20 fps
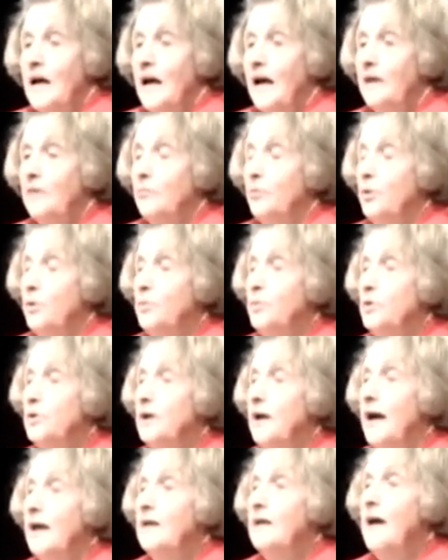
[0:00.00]
and we would
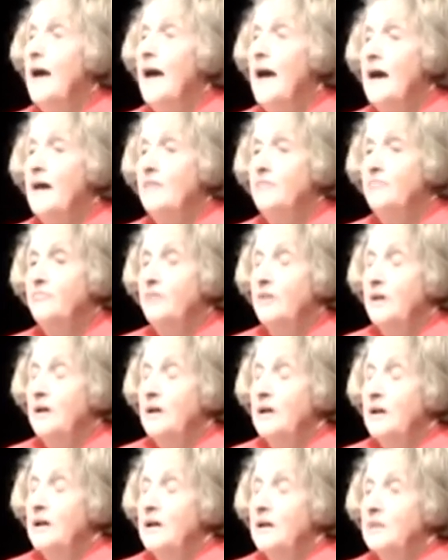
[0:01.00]
not have
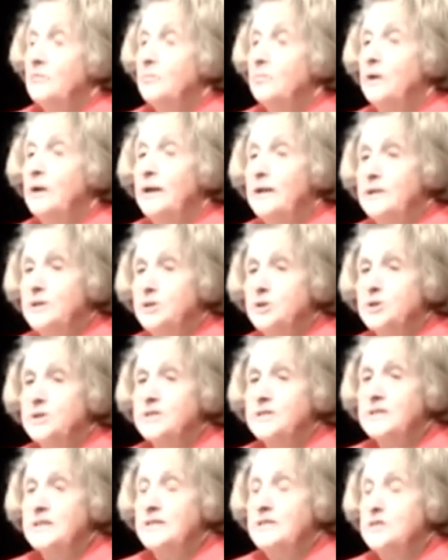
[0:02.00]

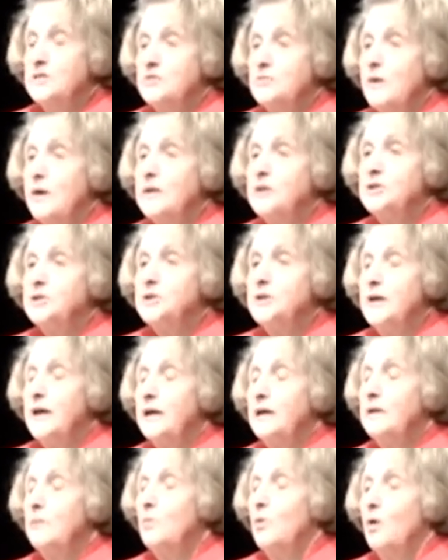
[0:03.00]
religious instruction
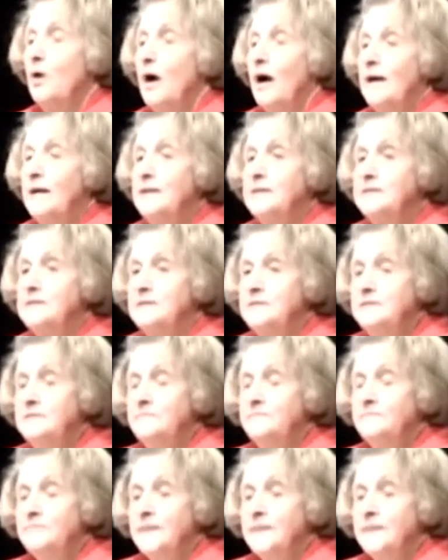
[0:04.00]
anymore either.